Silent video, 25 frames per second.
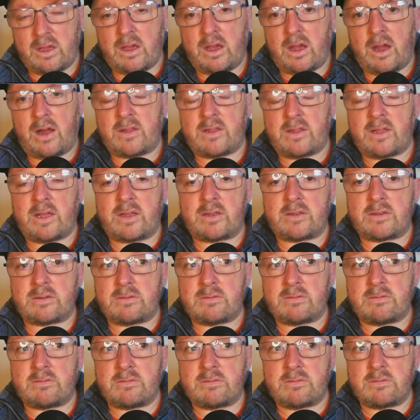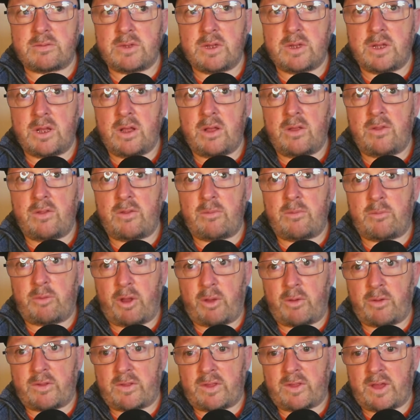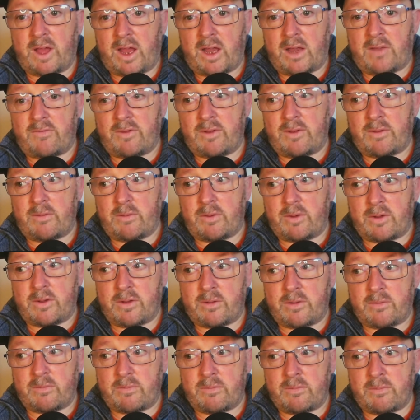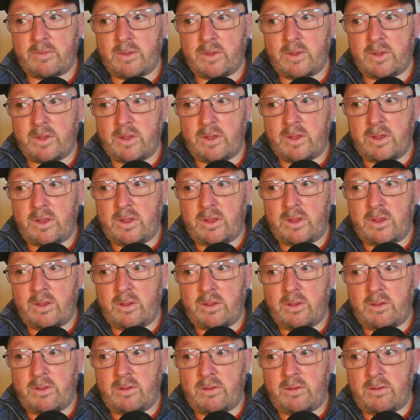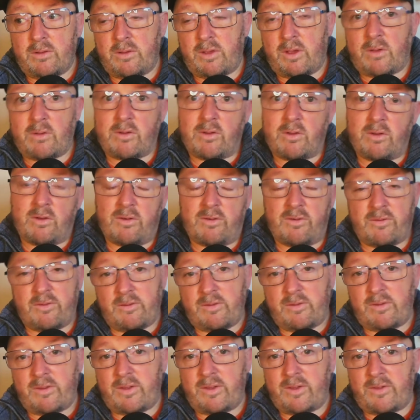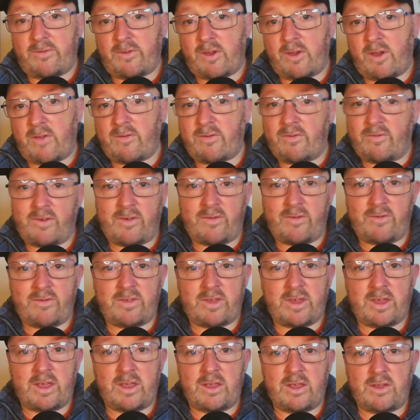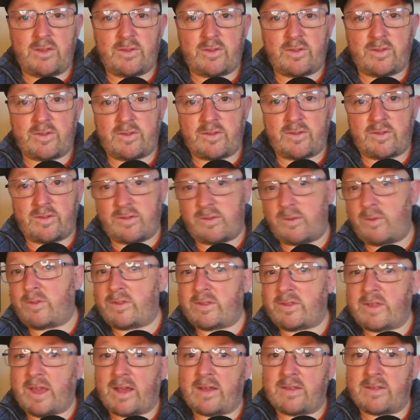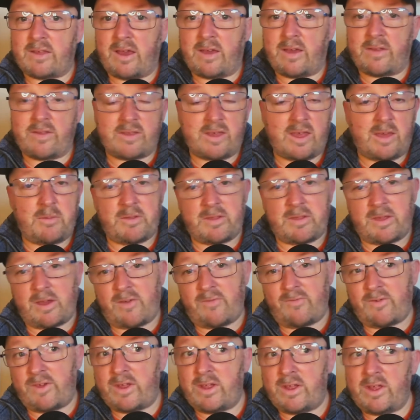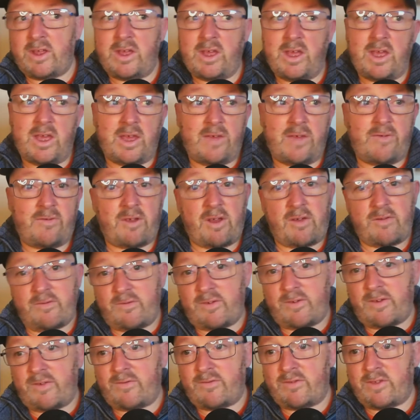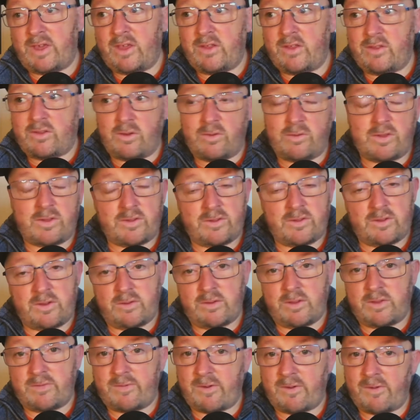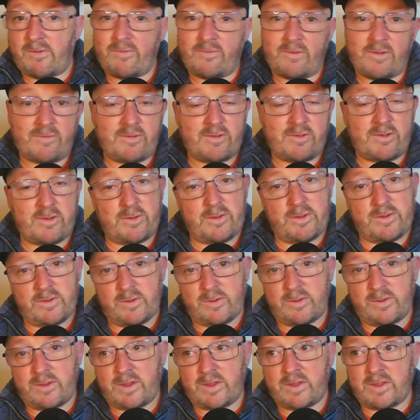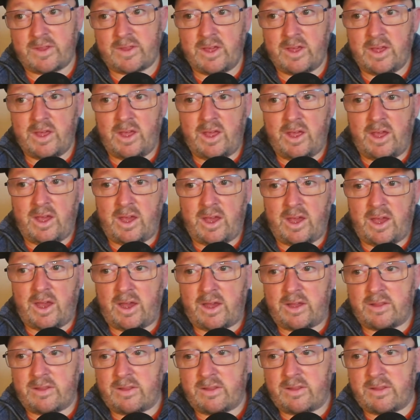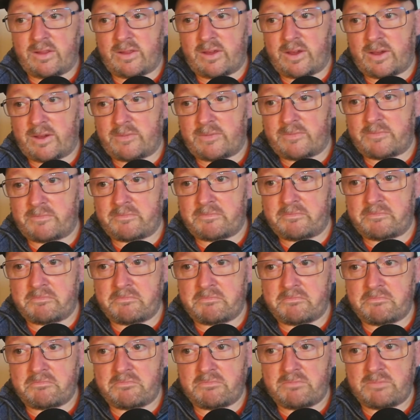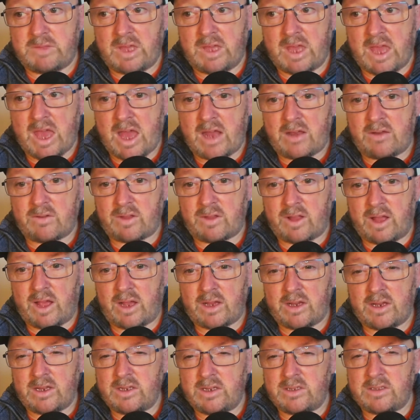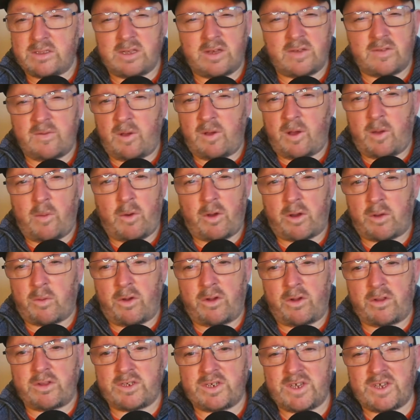And then the bloke side of it were, you know, if you're over 50, do this exercise to keep yourself fit. If you're over 50, do this, do this. If you're over 50, do this, do this. And yeah, and it's like, that's not what I want to watch.